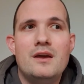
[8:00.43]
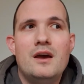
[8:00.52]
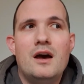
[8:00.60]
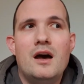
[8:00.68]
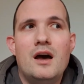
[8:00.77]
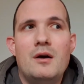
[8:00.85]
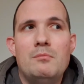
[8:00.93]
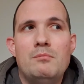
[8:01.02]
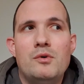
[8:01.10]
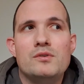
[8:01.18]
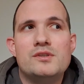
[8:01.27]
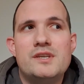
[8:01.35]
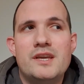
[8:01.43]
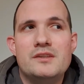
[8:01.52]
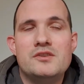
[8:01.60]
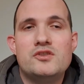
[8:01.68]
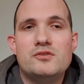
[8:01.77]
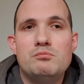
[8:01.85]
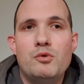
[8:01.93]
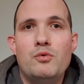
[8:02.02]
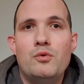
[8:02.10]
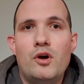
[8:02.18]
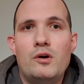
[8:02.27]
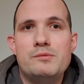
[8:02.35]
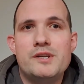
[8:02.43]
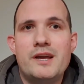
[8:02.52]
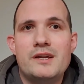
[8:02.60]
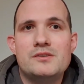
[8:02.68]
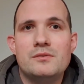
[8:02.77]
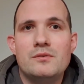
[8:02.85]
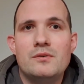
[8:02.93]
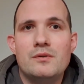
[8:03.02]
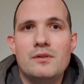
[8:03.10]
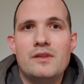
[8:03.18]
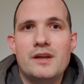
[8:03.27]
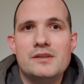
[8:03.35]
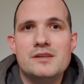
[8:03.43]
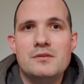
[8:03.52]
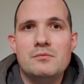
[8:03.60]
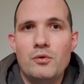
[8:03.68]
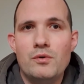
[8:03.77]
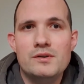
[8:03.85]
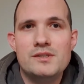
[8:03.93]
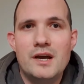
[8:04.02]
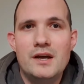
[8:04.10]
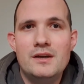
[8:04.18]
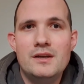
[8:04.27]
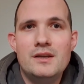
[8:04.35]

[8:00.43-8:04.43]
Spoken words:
or seeing small objects or things in the water.